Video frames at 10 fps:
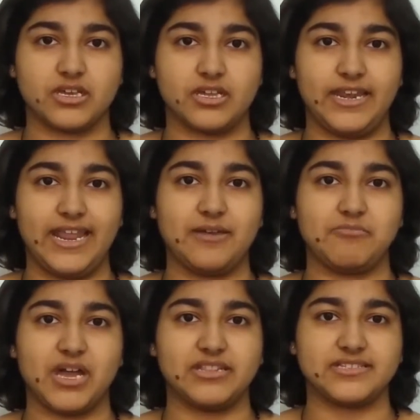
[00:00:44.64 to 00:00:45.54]
led
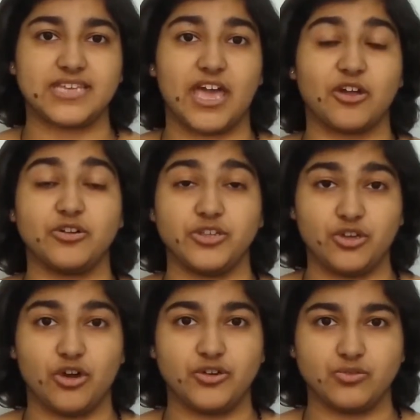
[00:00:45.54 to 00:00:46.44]
by this guy called
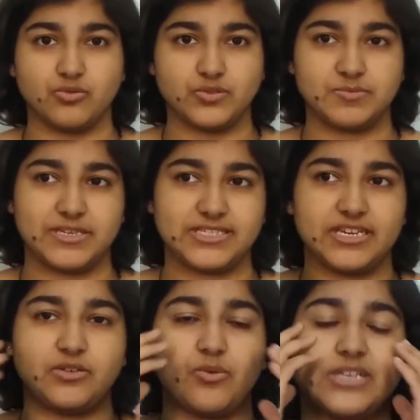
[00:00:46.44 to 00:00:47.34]
Yondu,
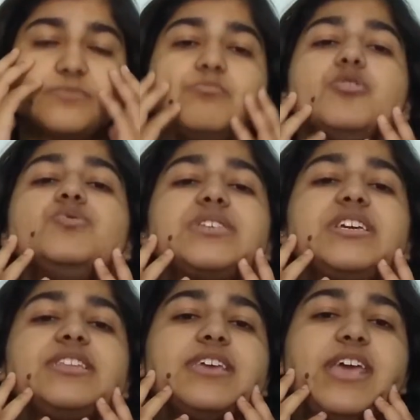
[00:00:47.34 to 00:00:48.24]
who has blue
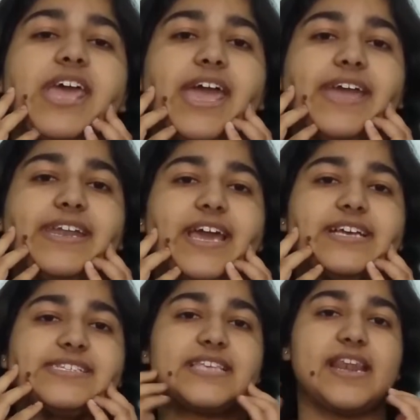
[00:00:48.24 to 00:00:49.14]
skin and
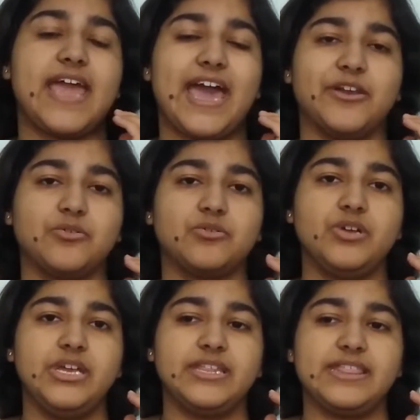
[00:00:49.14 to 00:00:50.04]
has an
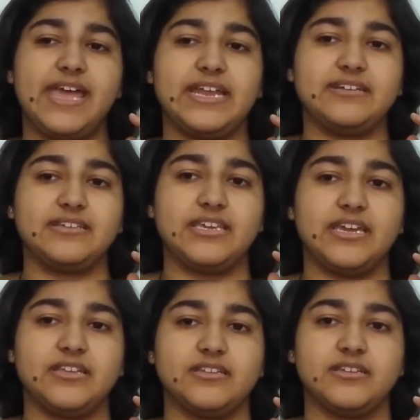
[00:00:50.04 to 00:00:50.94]
arrow that
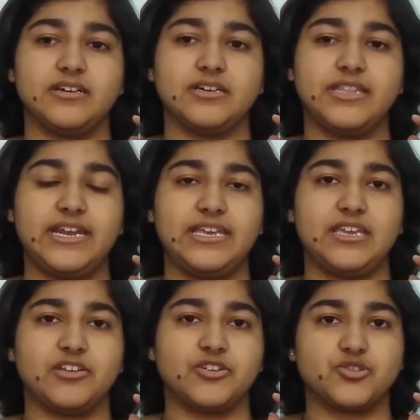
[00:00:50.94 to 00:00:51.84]
he
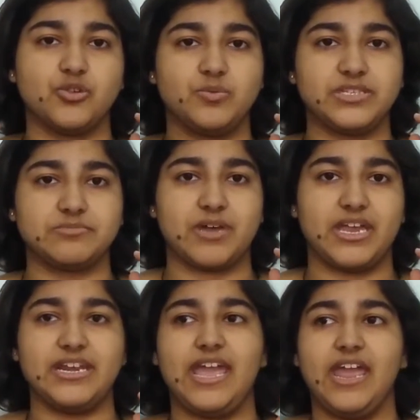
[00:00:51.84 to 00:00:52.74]
can control with his
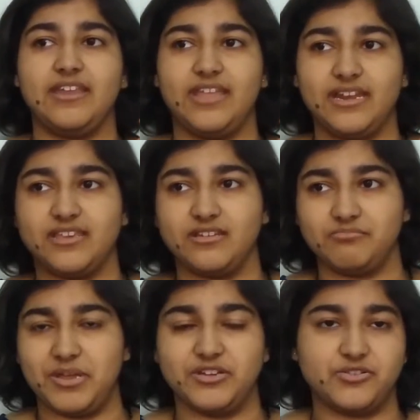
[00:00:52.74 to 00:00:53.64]
mind and that
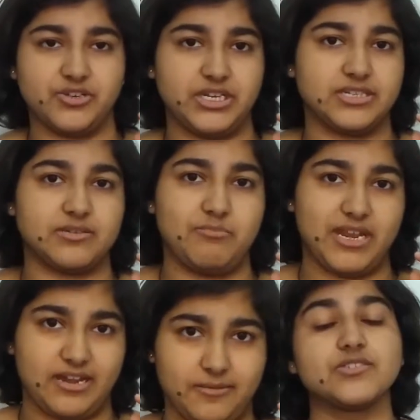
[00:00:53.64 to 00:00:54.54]
can penetrate metal.